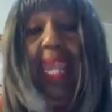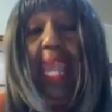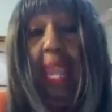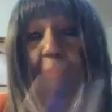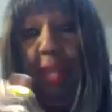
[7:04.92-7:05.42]

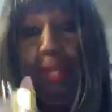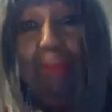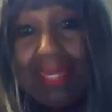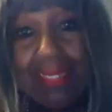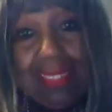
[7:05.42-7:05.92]
and brought it
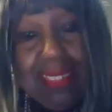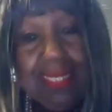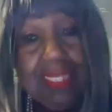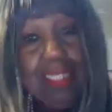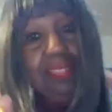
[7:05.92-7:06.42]
back.
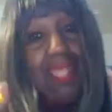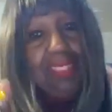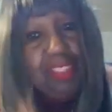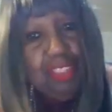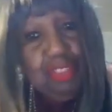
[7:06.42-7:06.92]

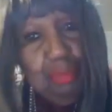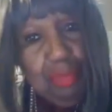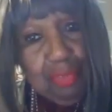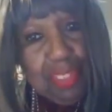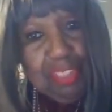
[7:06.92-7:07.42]
Dr.
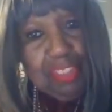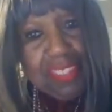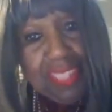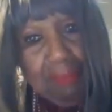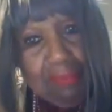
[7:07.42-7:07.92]
Tenebu, can you
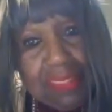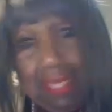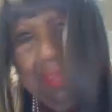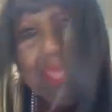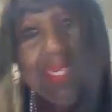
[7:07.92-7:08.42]
just help me?
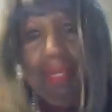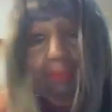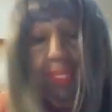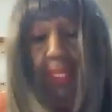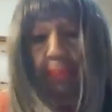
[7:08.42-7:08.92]
Somebody help me.